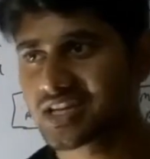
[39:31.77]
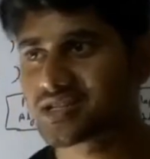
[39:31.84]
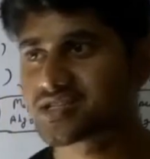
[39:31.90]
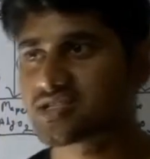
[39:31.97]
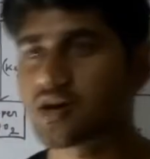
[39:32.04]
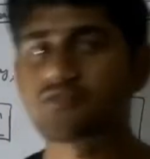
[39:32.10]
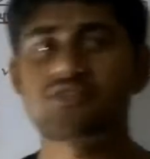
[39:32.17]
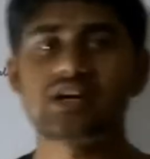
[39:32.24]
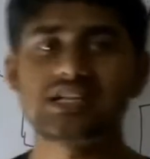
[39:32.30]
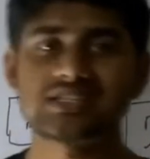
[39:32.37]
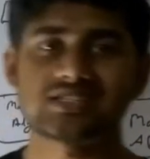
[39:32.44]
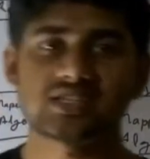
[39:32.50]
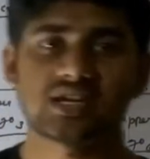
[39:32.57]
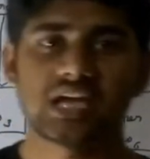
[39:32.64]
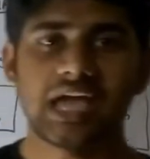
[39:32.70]
It
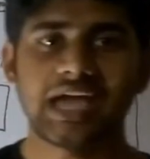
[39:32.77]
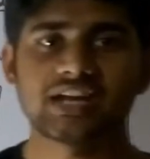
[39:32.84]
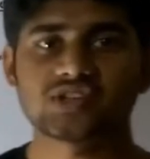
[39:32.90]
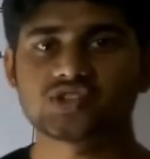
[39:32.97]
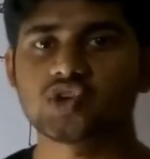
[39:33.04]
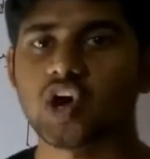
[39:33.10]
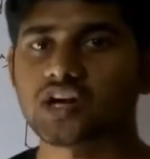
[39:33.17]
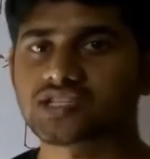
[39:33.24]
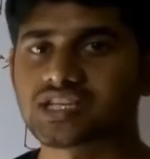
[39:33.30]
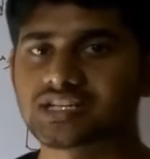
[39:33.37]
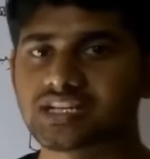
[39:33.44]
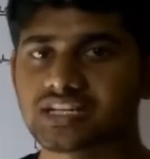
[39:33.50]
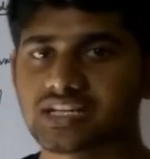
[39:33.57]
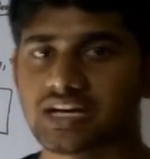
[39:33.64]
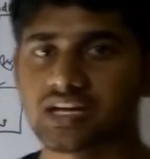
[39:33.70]
shuffles and sorts the
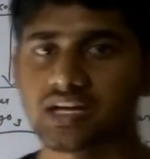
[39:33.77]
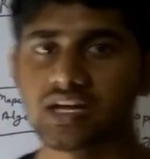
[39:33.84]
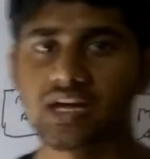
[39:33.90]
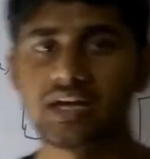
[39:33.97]
data